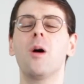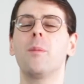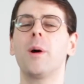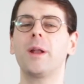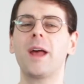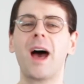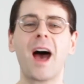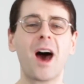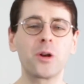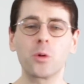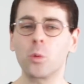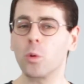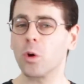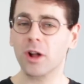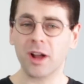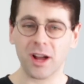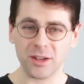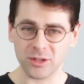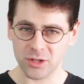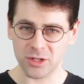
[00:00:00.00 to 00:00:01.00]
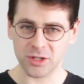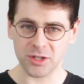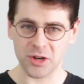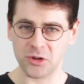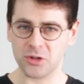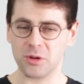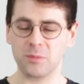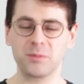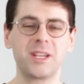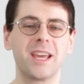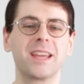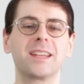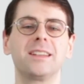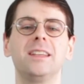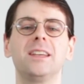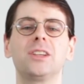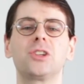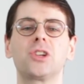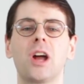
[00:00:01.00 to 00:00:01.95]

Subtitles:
about how to work on your snare drum technique